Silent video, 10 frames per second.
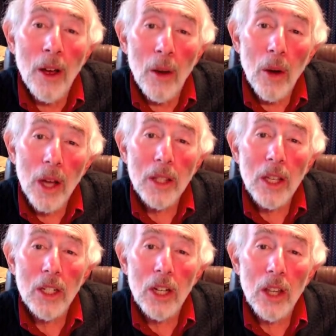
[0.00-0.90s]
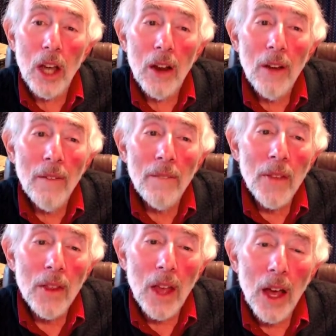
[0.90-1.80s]
Right?
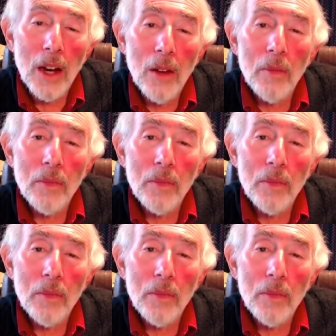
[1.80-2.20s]
That